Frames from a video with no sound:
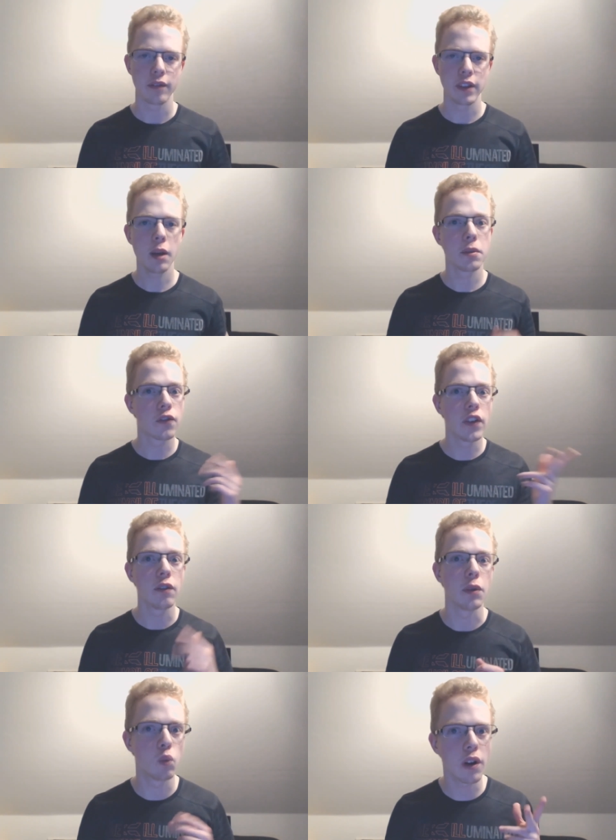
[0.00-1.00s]
The game is filled
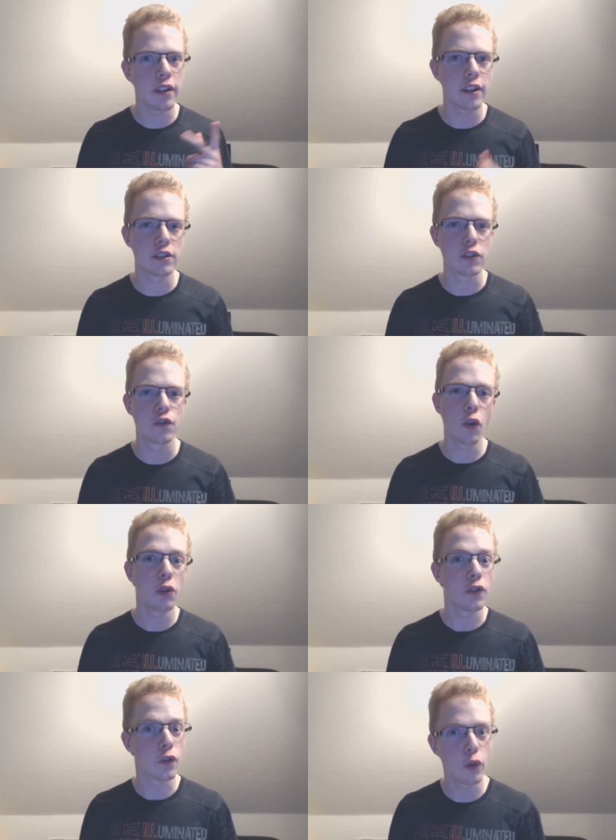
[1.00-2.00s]
with
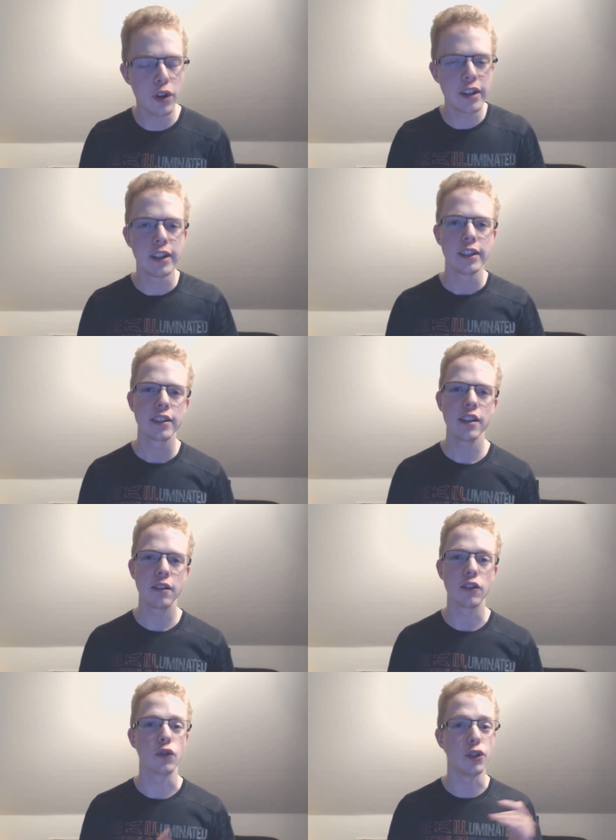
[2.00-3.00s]
133
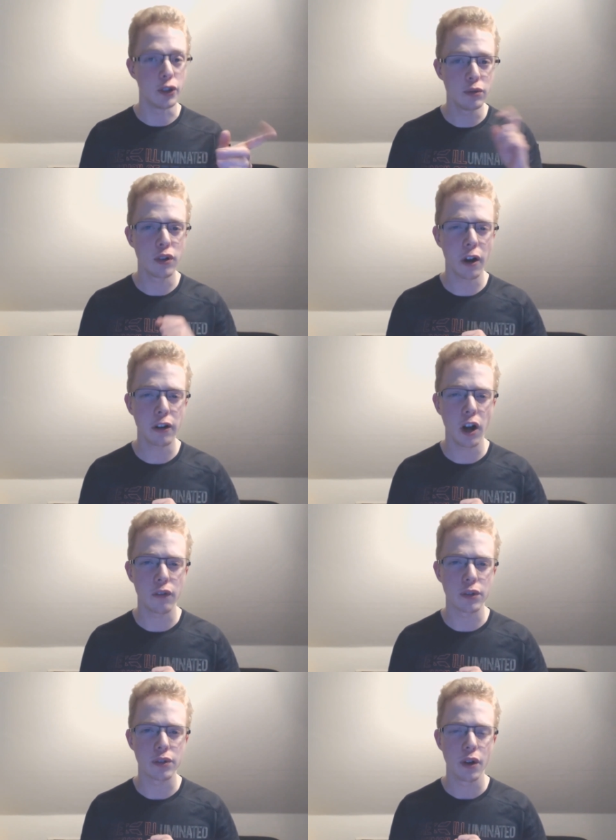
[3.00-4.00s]
secrets for you to
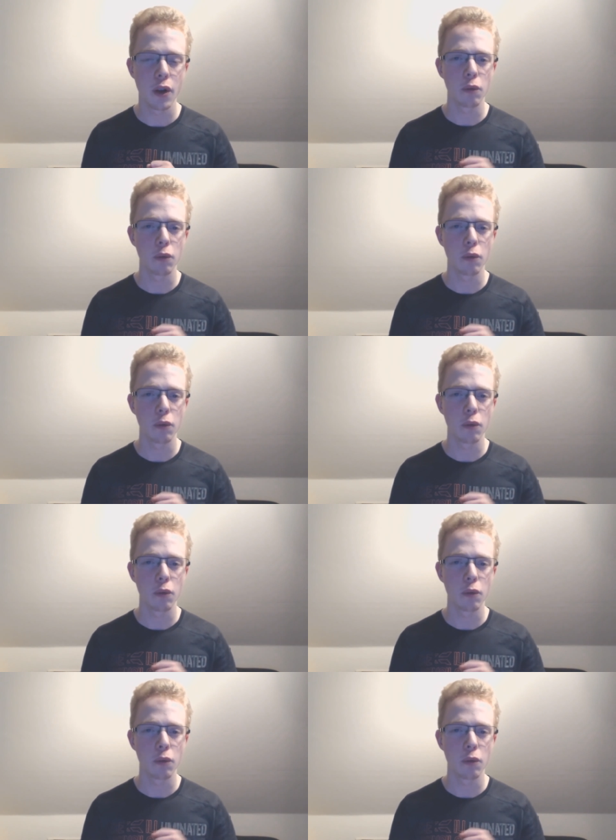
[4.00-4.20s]
uncover.